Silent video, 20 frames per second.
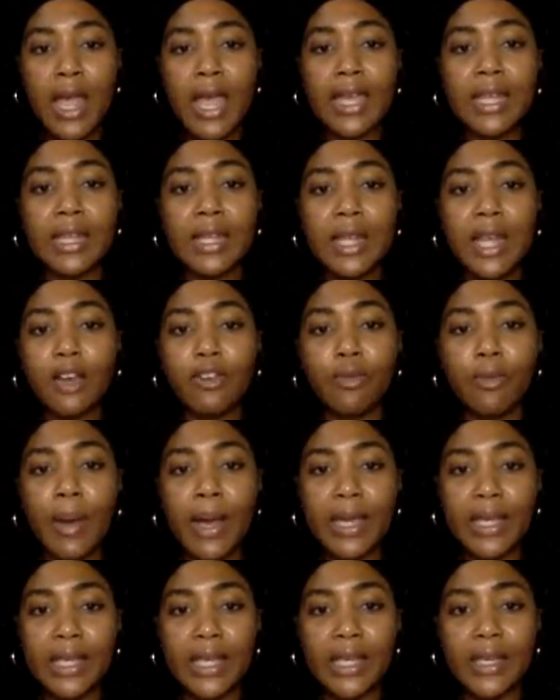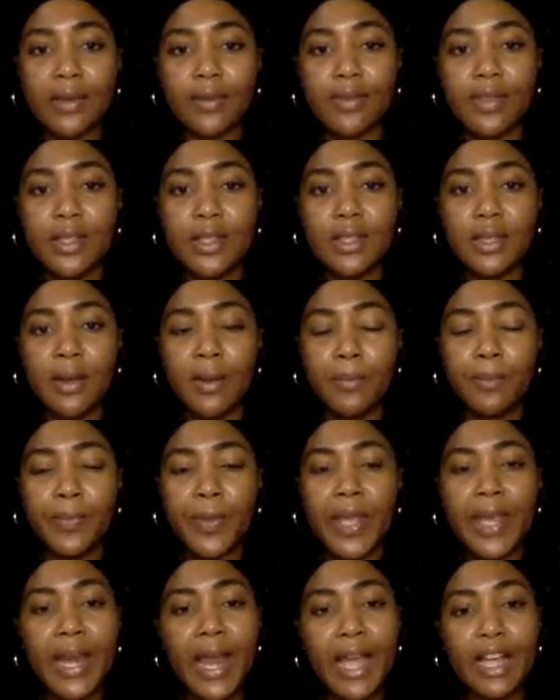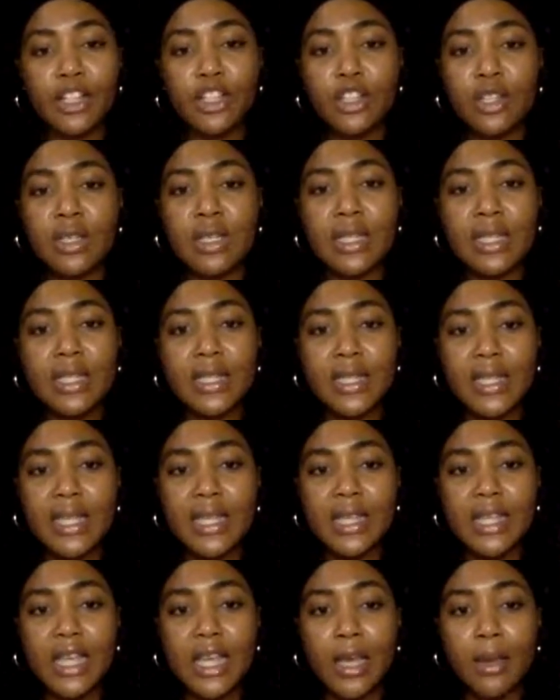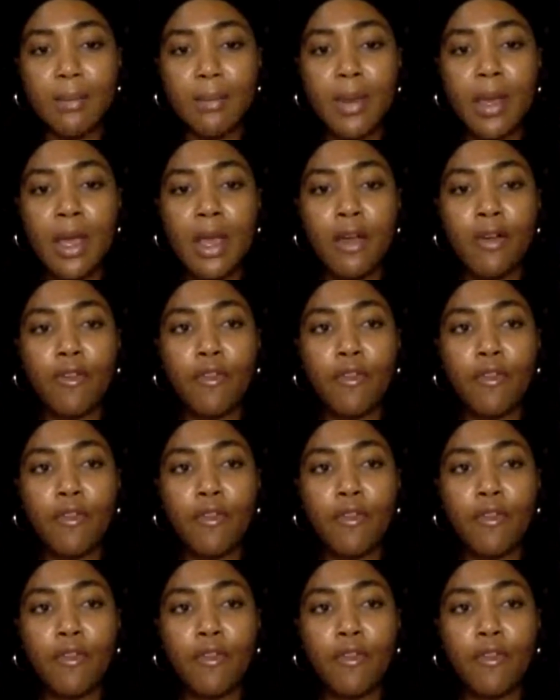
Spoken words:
and love my gifts and actually see them